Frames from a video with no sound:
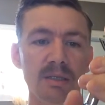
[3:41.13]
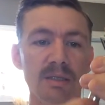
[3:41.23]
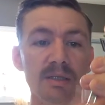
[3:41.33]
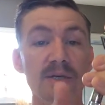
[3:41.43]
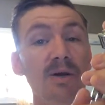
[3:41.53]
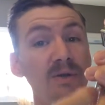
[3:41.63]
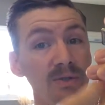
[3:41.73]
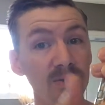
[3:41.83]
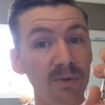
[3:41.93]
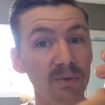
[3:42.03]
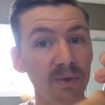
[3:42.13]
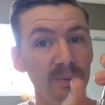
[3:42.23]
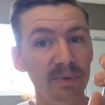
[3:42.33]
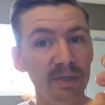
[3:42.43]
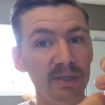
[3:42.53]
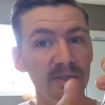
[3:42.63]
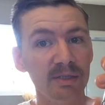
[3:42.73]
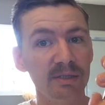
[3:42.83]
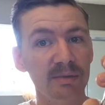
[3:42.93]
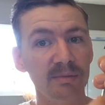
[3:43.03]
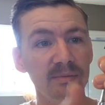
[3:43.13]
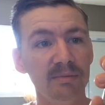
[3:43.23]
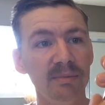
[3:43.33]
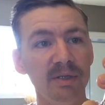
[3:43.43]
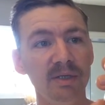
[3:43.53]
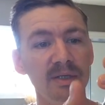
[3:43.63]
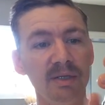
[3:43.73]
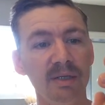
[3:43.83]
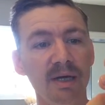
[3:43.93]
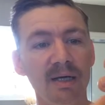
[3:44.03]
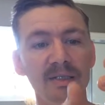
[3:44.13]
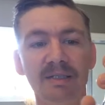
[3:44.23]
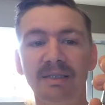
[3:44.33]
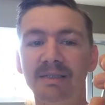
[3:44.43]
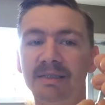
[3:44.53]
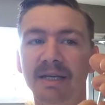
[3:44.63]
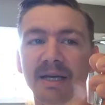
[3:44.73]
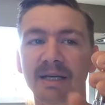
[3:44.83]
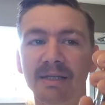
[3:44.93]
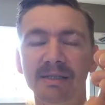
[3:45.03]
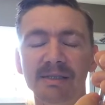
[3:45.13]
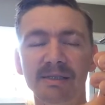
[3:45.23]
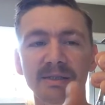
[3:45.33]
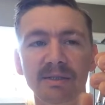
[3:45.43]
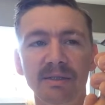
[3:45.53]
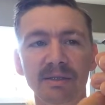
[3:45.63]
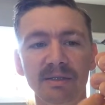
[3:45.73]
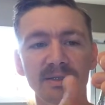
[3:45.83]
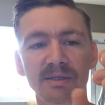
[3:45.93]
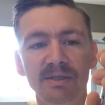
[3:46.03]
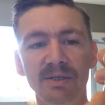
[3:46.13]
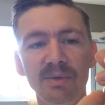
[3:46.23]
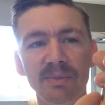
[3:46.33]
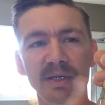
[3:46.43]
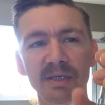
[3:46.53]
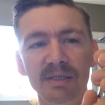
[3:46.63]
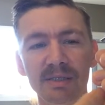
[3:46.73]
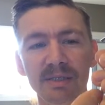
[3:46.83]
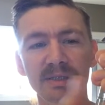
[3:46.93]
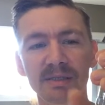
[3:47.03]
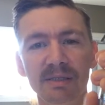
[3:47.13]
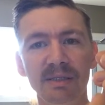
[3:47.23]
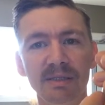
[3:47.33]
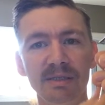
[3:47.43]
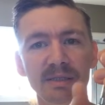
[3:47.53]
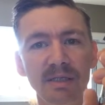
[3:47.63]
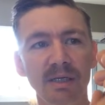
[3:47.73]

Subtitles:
is also a 3-piece, but I just can kind of consider it a 2-piece in a sense.